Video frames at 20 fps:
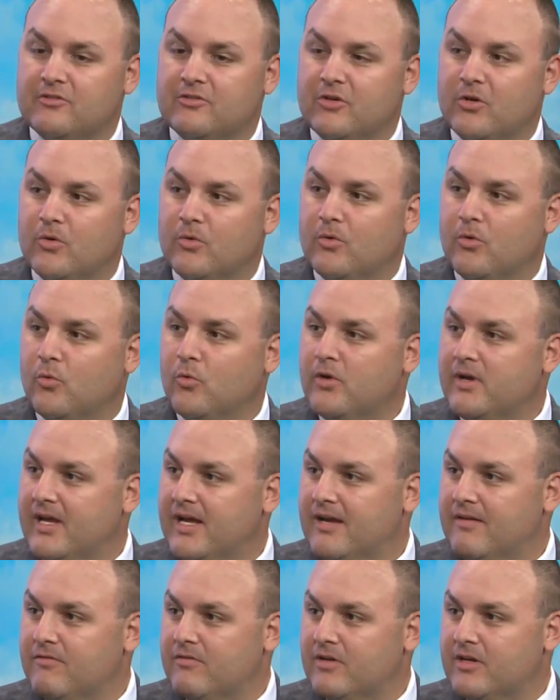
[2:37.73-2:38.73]
So on
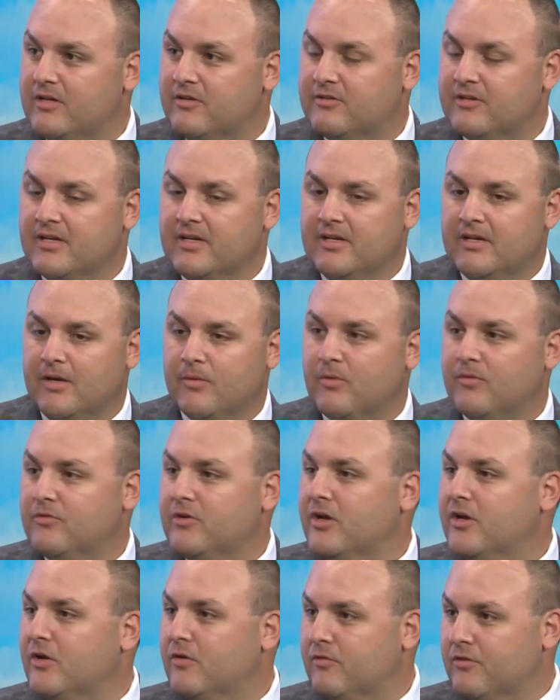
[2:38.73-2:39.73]
average, and we've
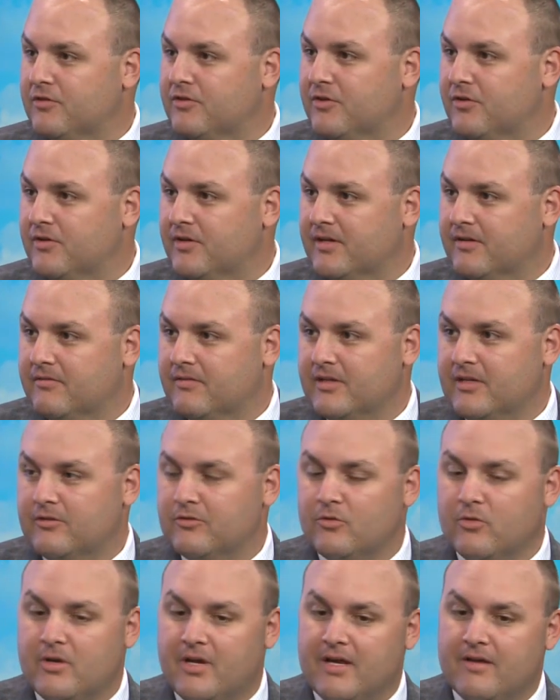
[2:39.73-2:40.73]
done over 30 of
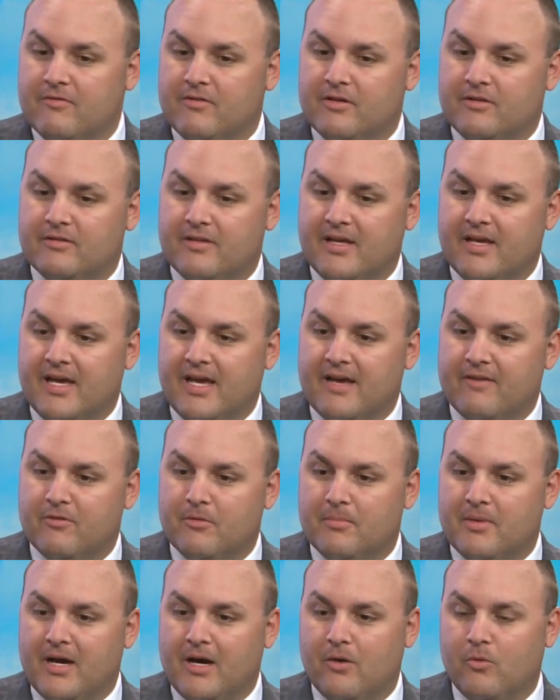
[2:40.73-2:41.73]
these, on average they have
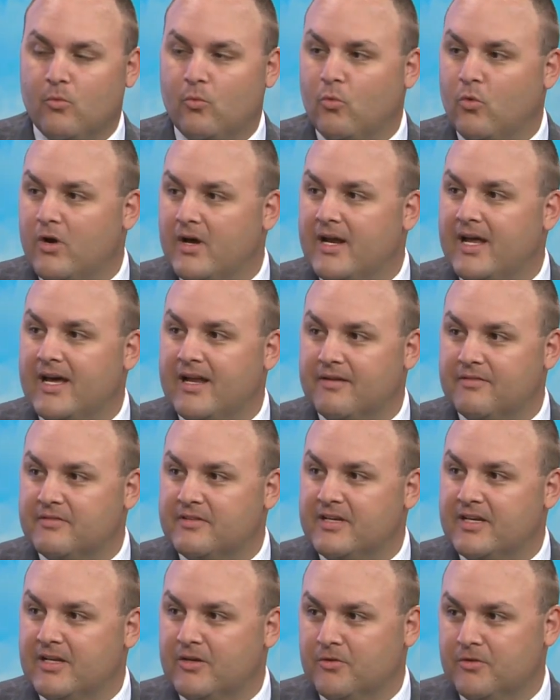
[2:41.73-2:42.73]
about 1 out of
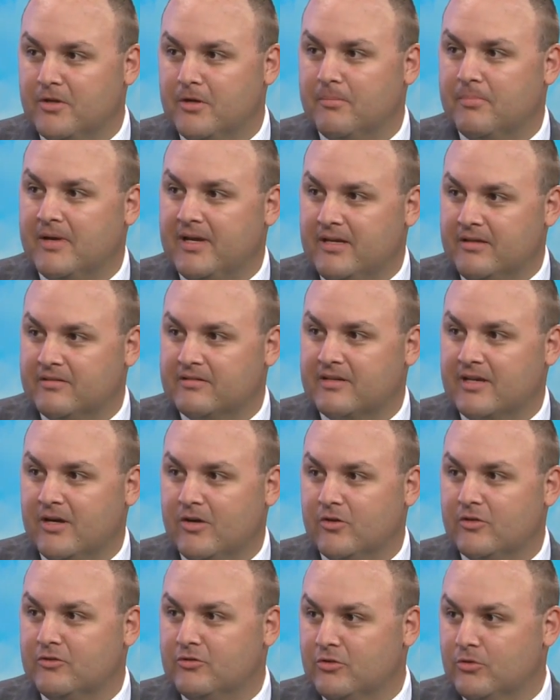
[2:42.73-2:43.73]
10 on their pain
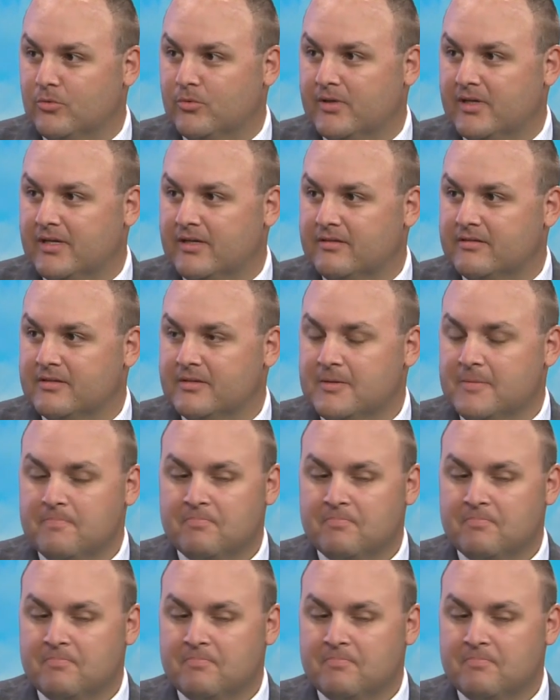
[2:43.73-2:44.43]
scale at 2 weeks.